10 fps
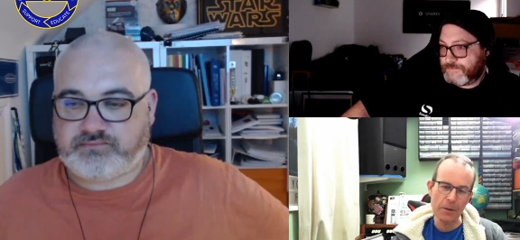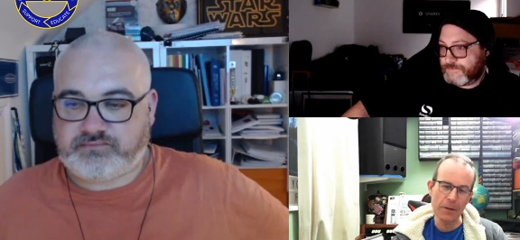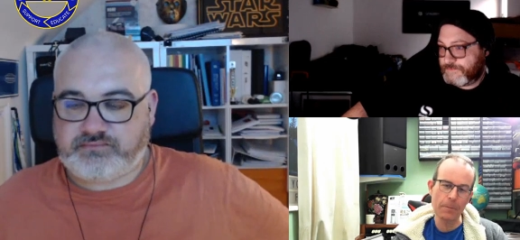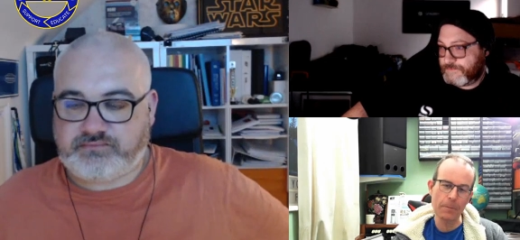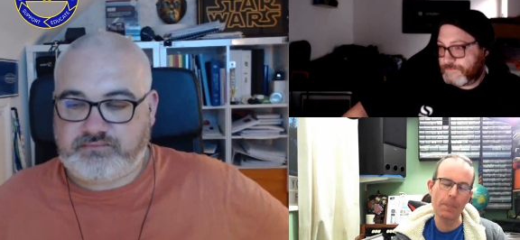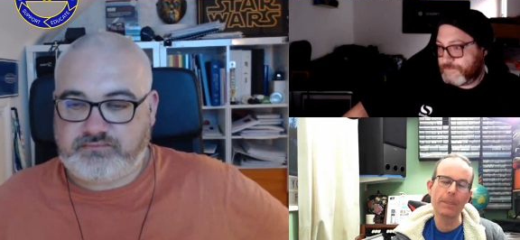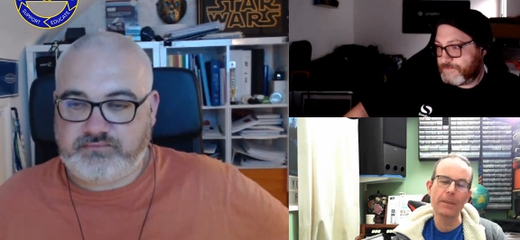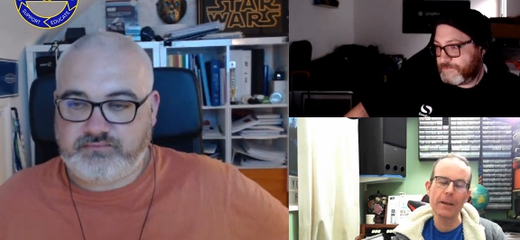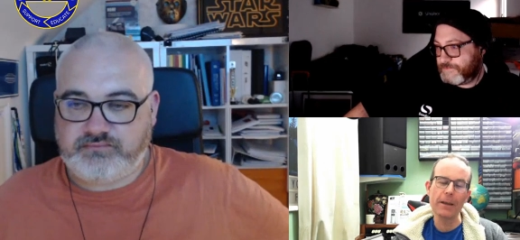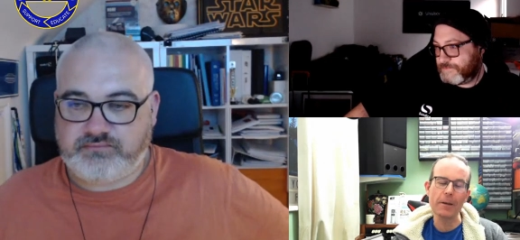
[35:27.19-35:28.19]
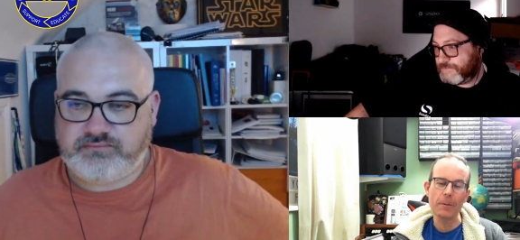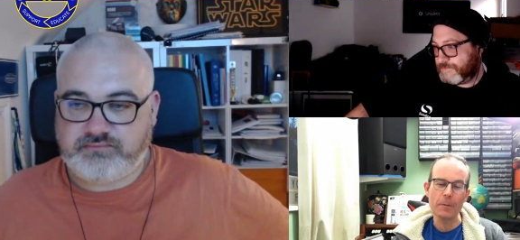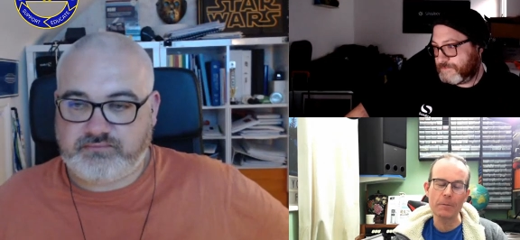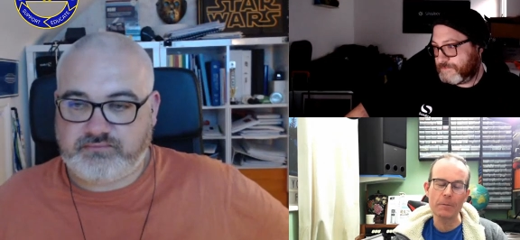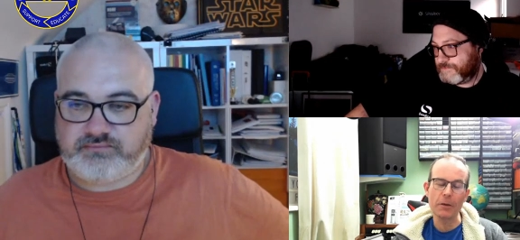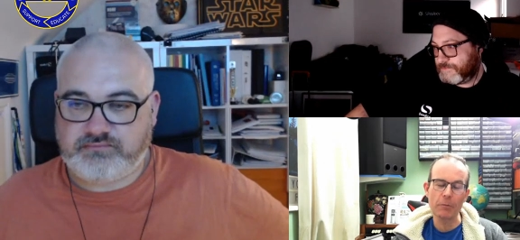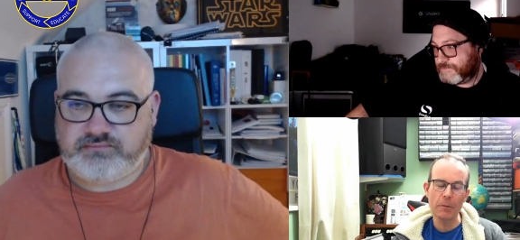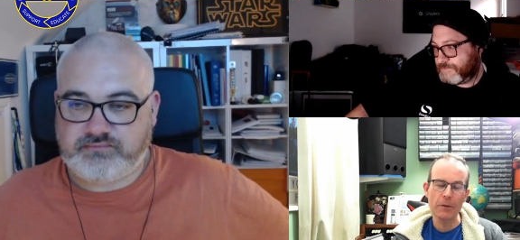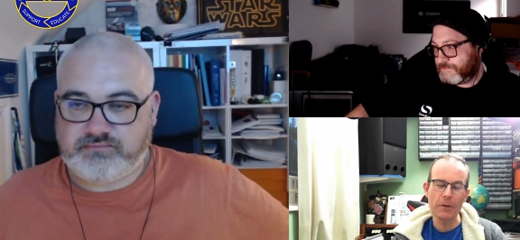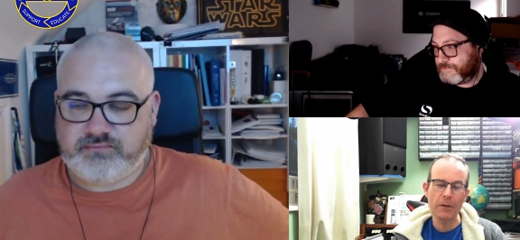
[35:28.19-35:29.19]
Speaker 1: So uh, yeah, it was
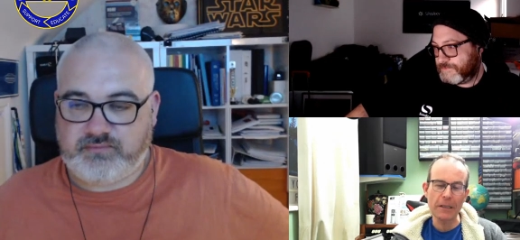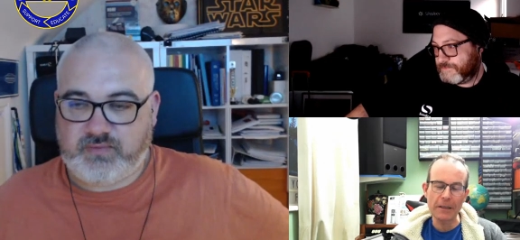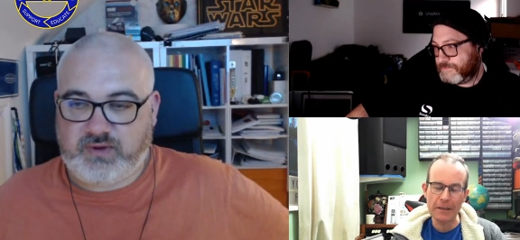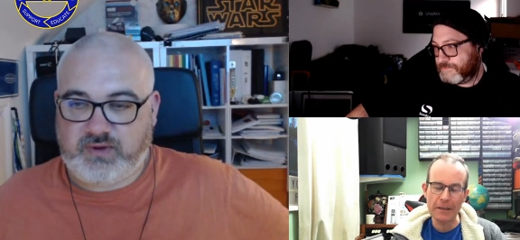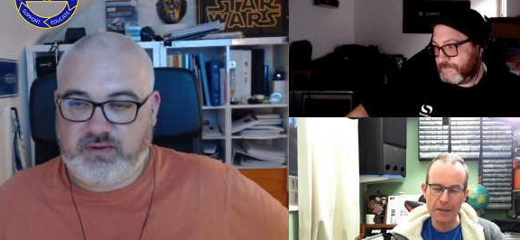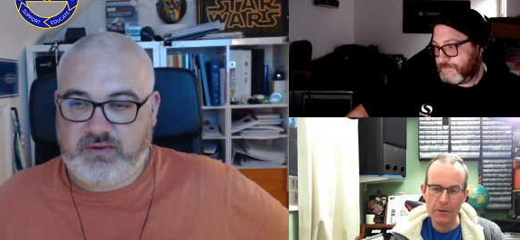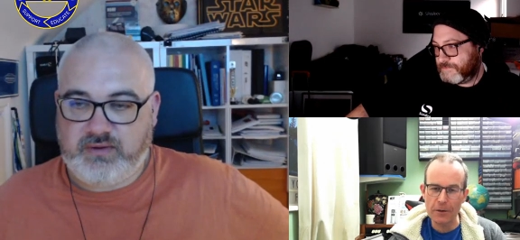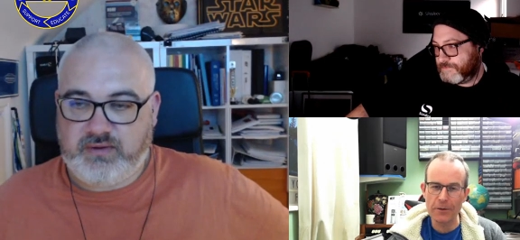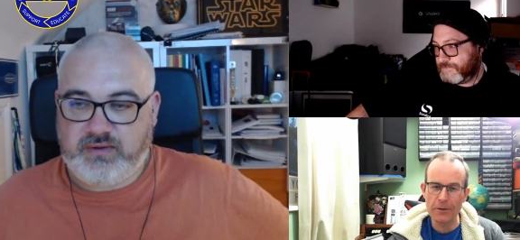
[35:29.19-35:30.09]
probably a good thing that that did